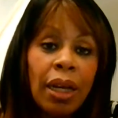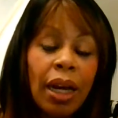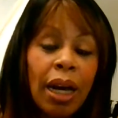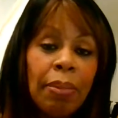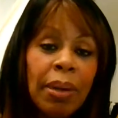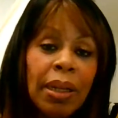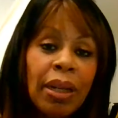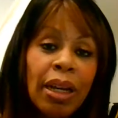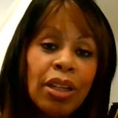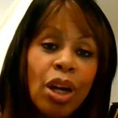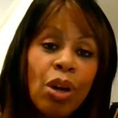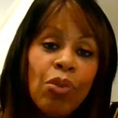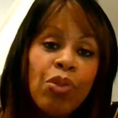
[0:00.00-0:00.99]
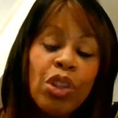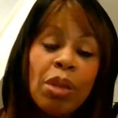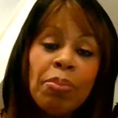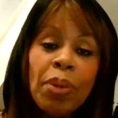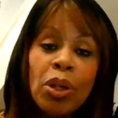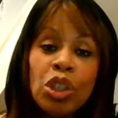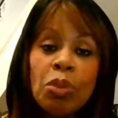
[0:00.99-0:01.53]
I mean, I know for the
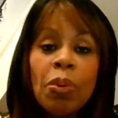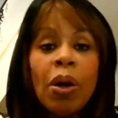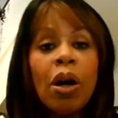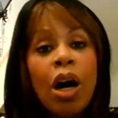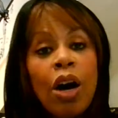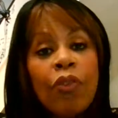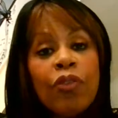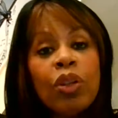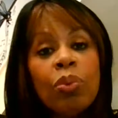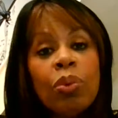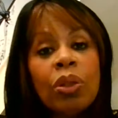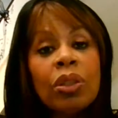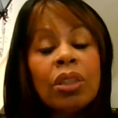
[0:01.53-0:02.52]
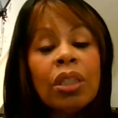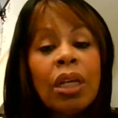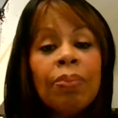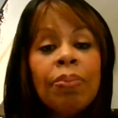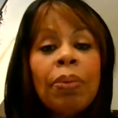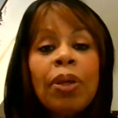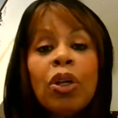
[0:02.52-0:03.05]
most part afterwards
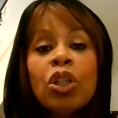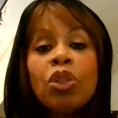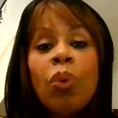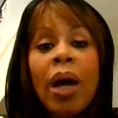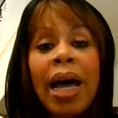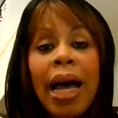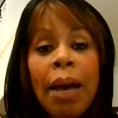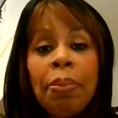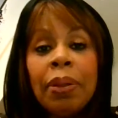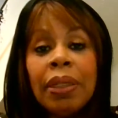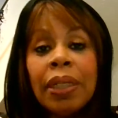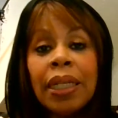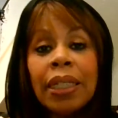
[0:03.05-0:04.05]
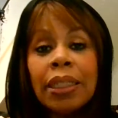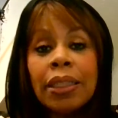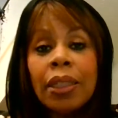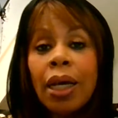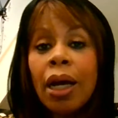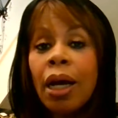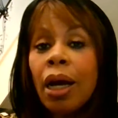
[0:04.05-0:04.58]
because what happened is,
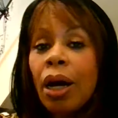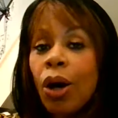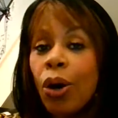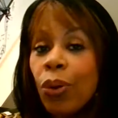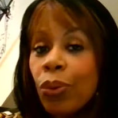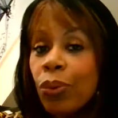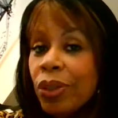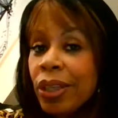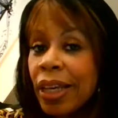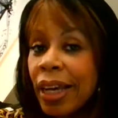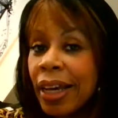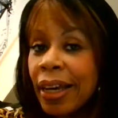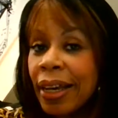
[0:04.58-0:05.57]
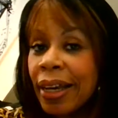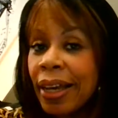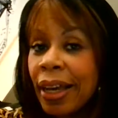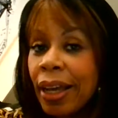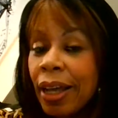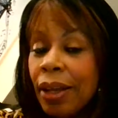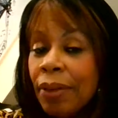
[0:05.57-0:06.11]
oh,
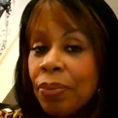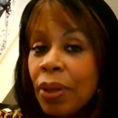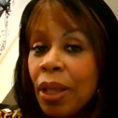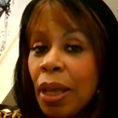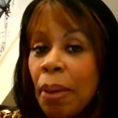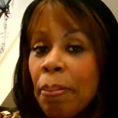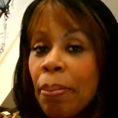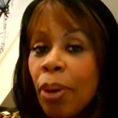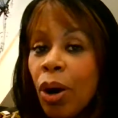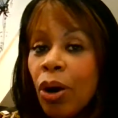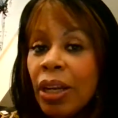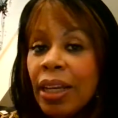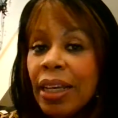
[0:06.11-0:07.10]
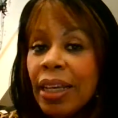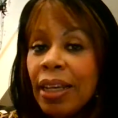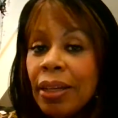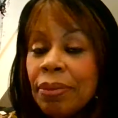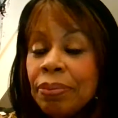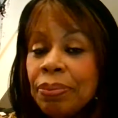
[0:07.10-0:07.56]
yeah, Molly,